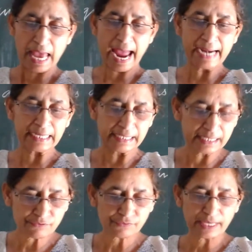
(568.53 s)
And
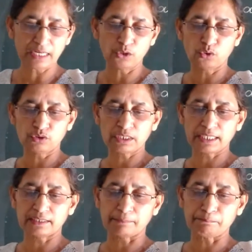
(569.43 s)
live alone
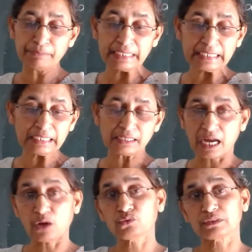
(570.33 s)
in the bee
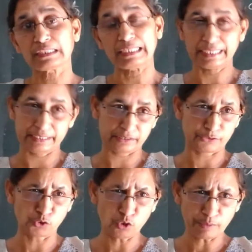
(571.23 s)
loud glade.
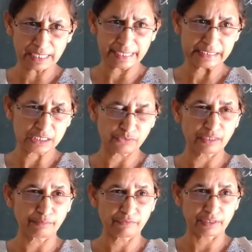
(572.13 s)
Nobody else will
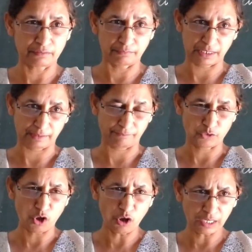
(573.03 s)
be with me.
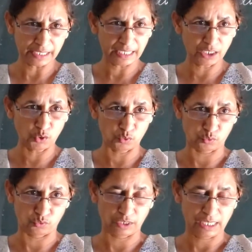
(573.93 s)
All
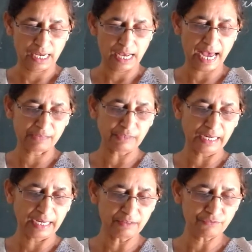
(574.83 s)
alone. I
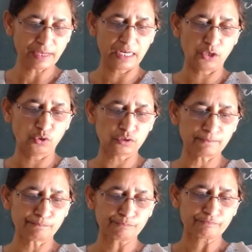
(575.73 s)
will live
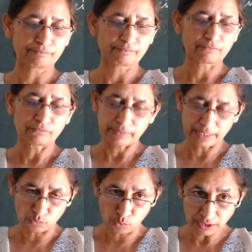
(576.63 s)
alone
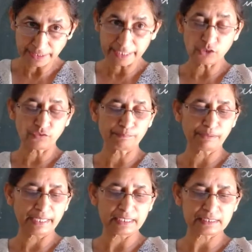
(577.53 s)
in what kind of a
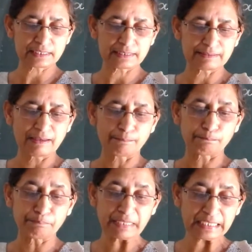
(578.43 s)
place?
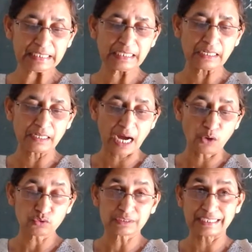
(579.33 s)
Bee
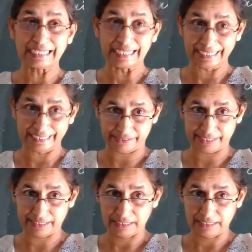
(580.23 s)
loud glade.